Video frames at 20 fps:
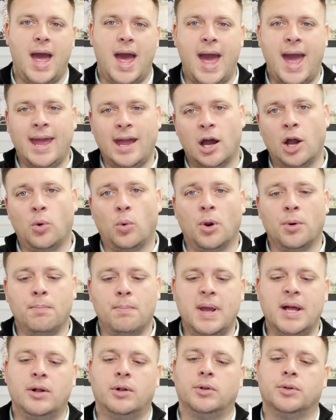A I one
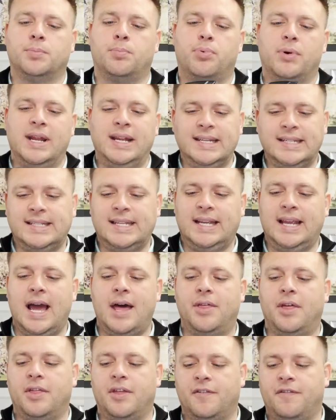milled brings
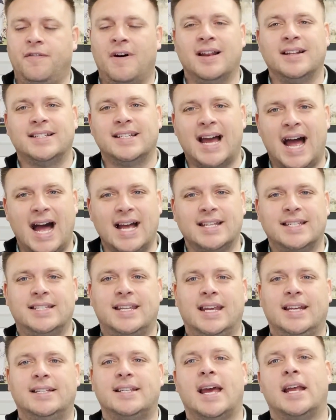together the
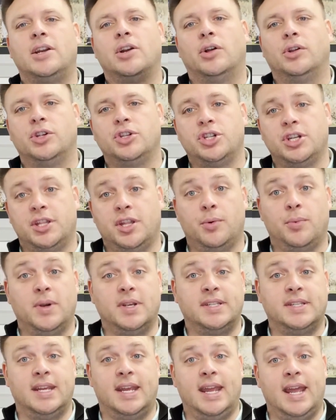fantastic technology that we
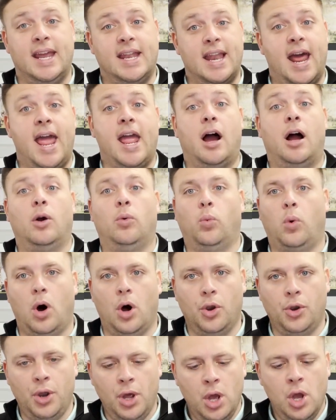see in A I
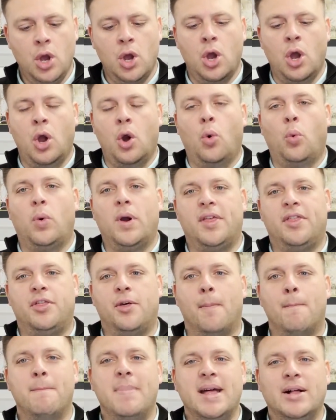one with
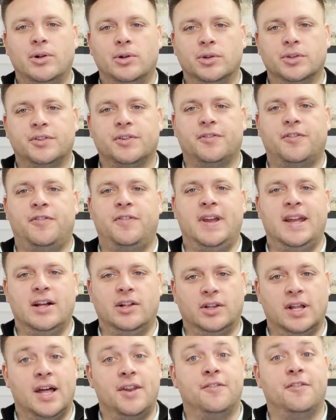the milled
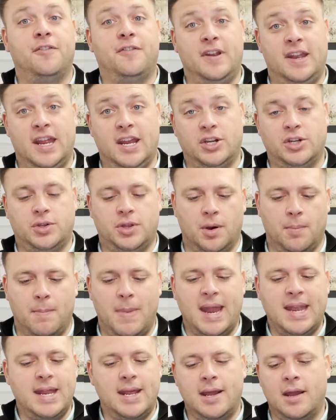feel and finish that
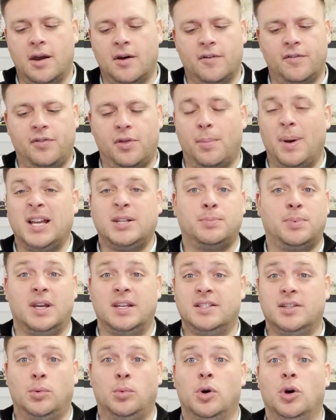many of the best
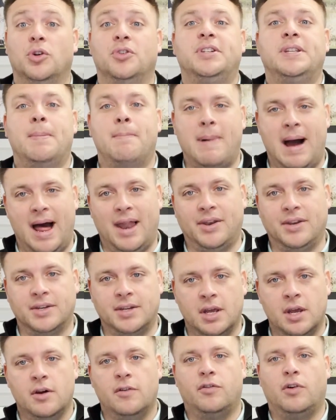players in the world
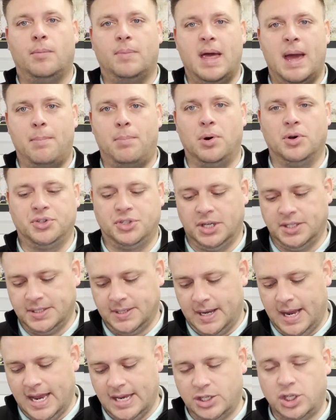demand from their putters.
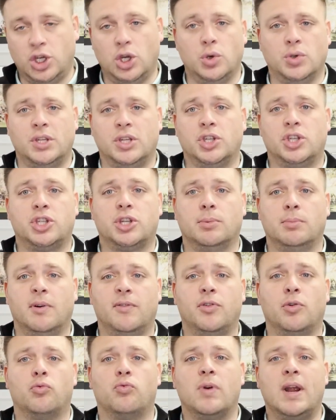It's using some
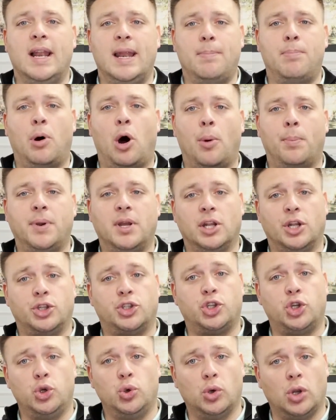of the really popular
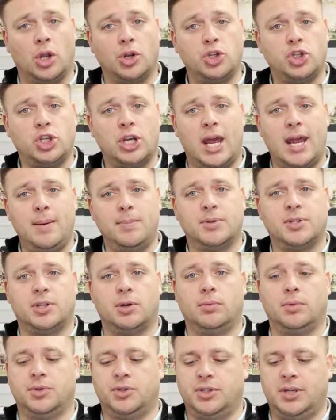Toulon shapes.
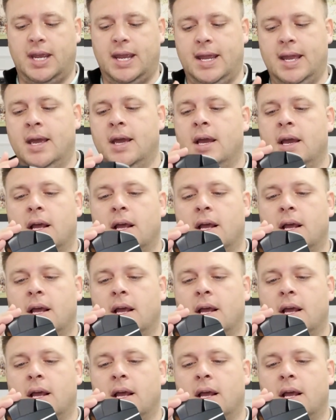So we'll see